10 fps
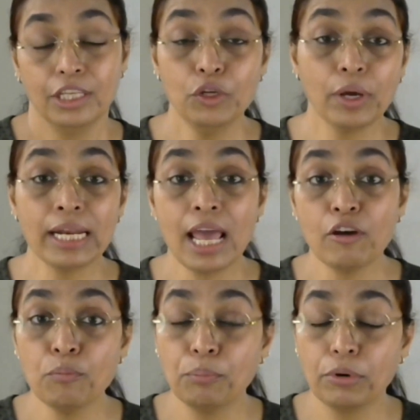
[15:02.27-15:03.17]
You can
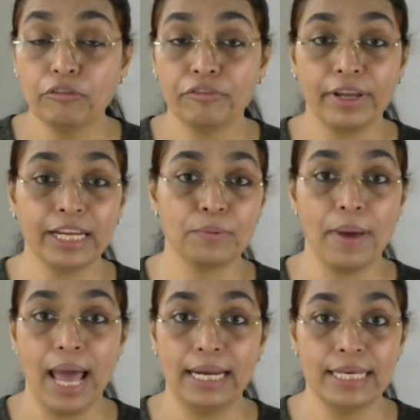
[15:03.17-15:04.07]
have perfect
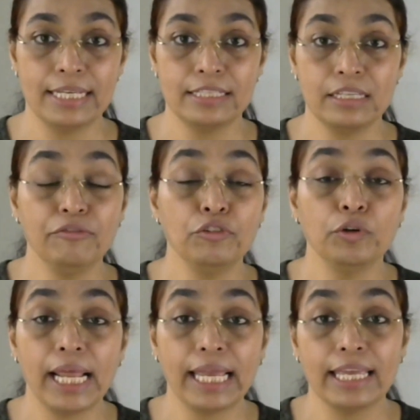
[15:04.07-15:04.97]
balance if you
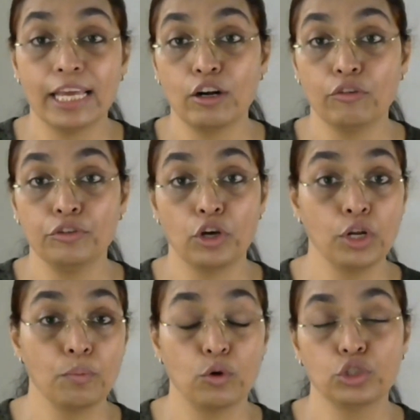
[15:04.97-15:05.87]
take care of your
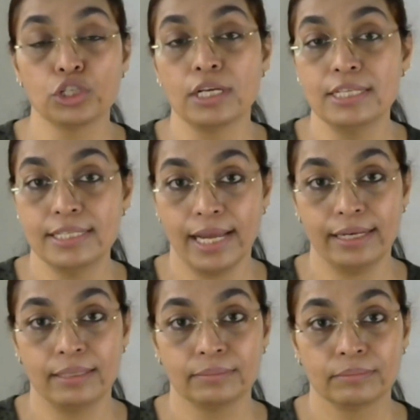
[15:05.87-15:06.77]
emotional side,
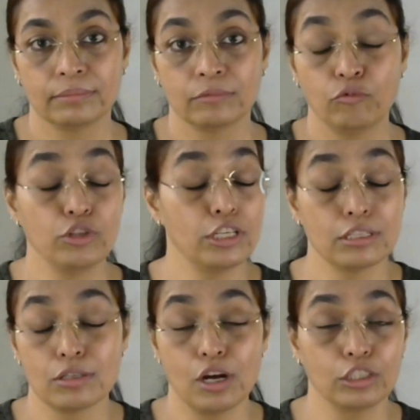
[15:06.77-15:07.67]
which
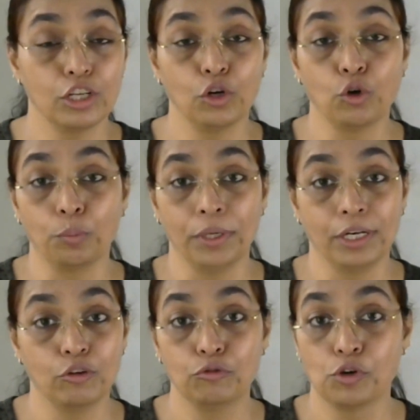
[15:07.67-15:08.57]
is not the domain
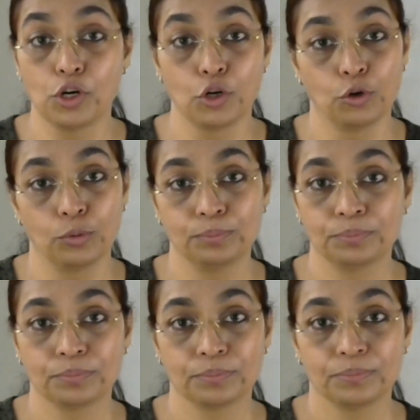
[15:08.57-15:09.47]
of Virgo.
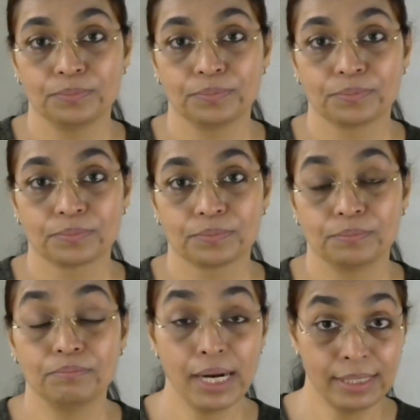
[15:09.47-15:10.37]

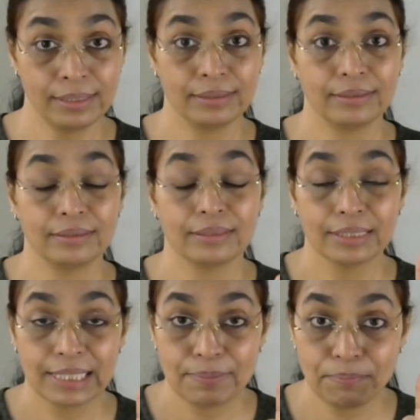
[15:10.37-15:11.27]
But
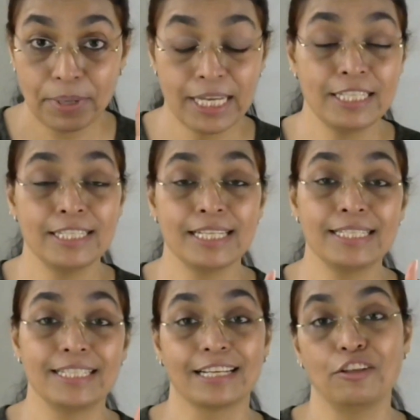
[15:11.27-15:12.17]

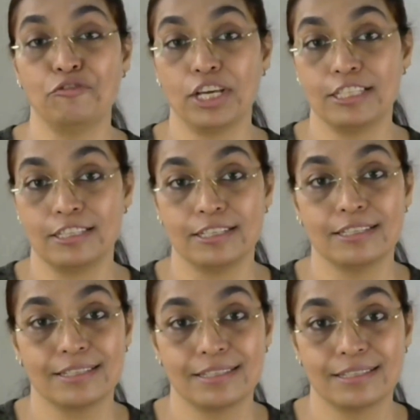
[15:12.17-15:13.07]
Pisces signifies
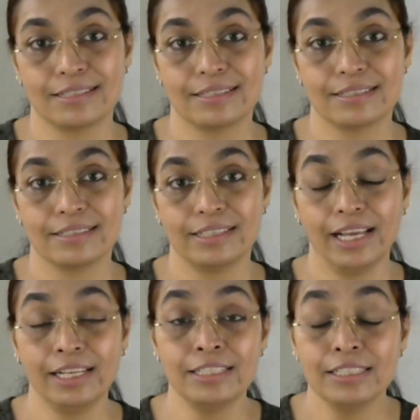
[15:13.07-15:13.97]
this.
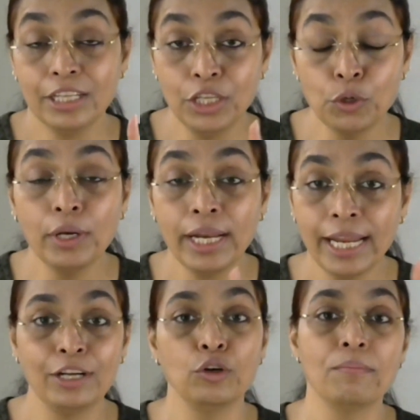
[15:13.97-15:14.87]
And you
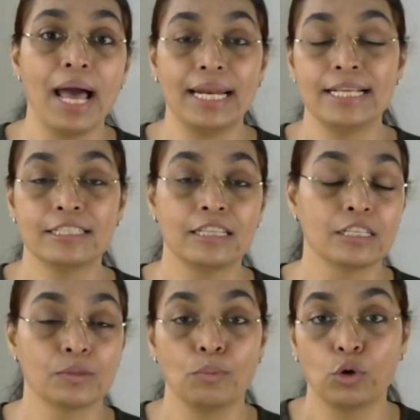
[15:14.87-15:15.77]
need to balance
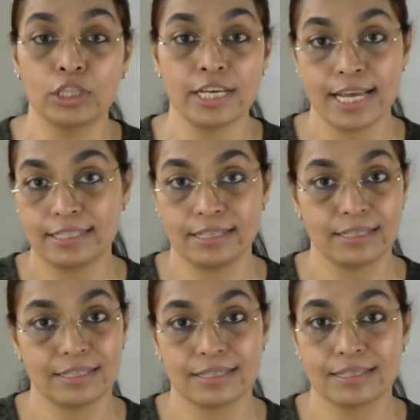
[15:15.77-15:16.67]
this both the
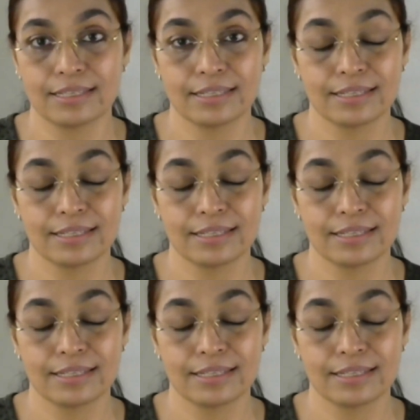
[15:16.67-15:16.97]
axes.